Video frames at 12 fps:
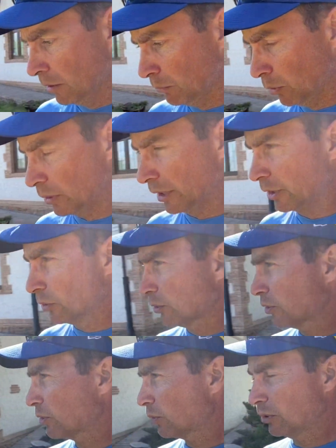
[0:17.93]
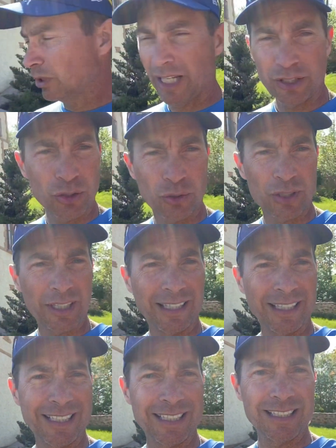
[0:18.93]
Molinos Golachos, I
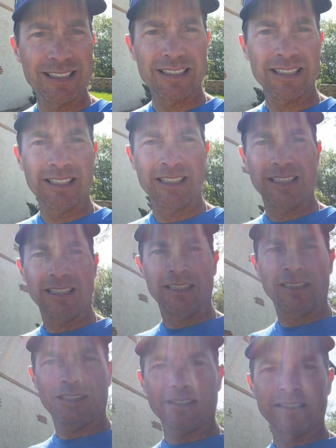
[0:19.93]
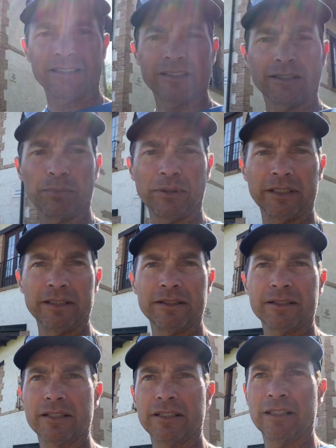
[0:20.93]
think it is. This is the
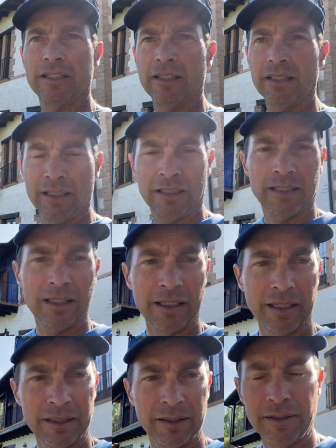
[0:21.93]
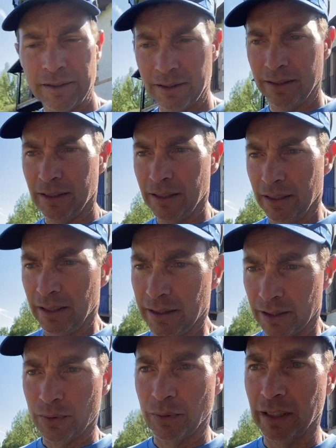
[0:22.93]
place. Uh,
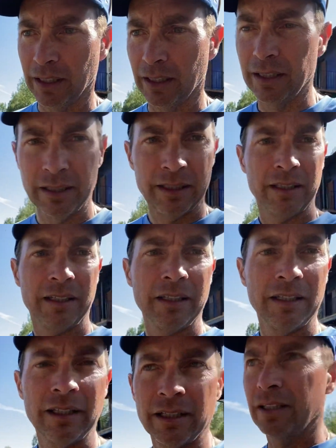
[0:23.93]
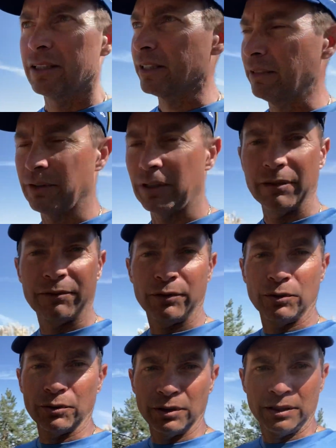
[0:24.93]
just wanna give you a
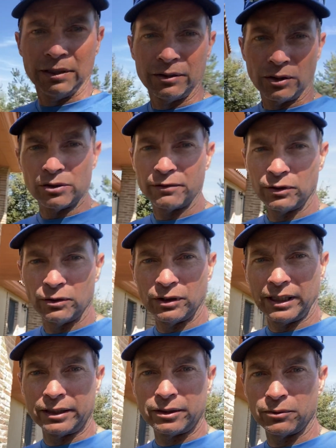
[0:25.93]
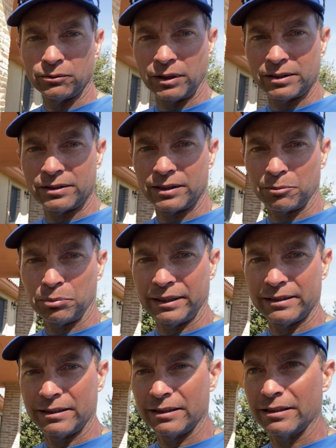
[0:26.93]
view. Those of you who like rustic
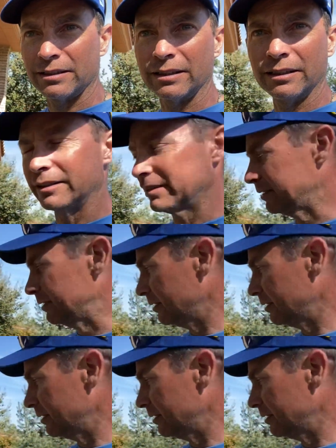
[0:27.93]
places, it is